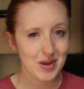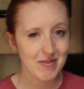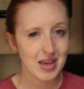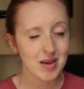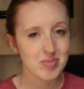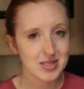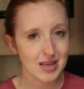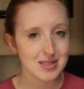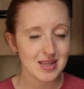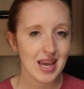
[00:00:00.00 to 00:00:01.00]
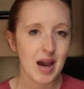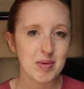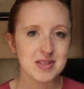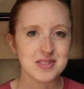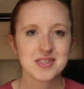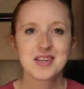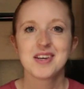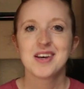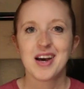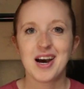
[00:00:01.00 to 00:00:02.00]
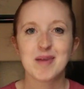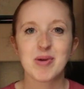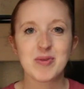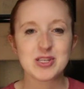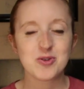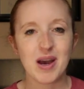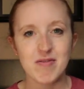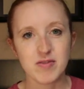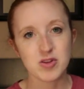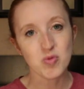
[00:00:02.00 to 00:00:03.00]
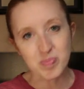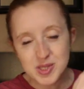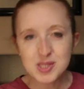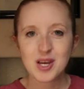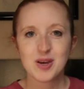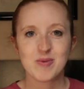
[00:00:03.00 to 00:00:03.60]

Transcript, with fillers: we have campsites and cabins, uh, but we do have loops,